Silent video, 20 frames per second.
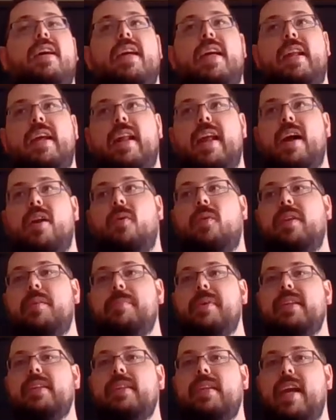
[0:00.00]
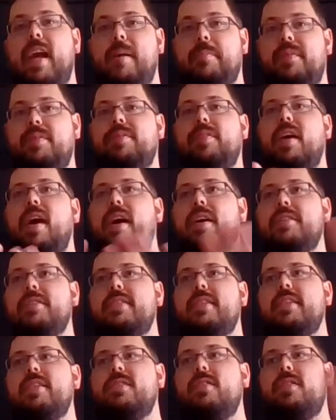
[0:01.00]
and it had only been
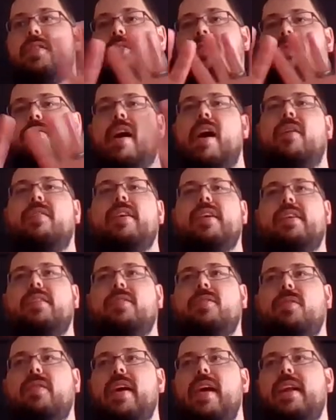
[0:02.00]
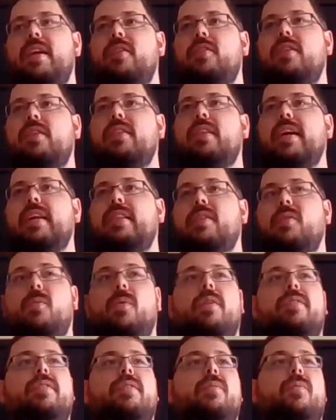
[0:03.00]
camouflaged into the surroundings so that it looked like there
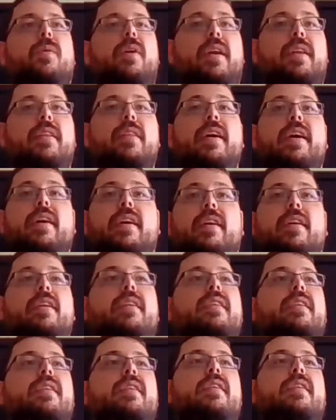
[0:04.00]
wasn't one there.